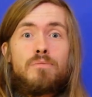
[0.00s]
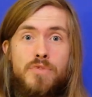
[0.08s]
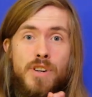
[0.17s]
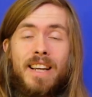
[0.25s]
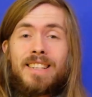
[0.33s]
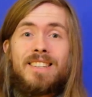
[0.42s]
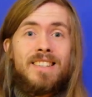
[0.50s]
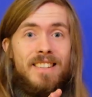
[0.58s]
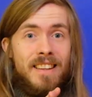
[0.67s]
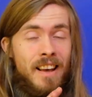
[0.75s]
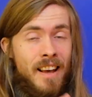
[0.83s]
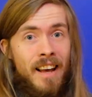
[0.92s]
practice
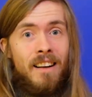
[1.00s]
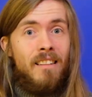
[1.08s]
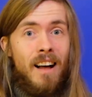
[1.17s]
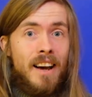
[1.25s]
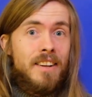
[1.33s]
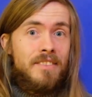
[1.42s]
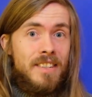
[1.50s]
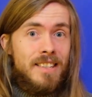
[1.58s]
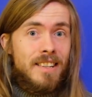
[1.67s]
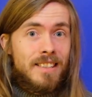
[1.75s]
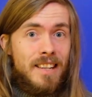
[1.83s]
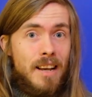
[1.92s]
the hell out of this
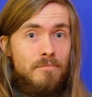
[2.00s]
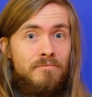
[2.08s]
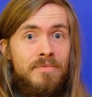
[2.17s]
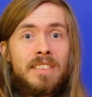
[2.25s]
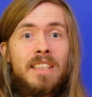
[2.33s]
exam.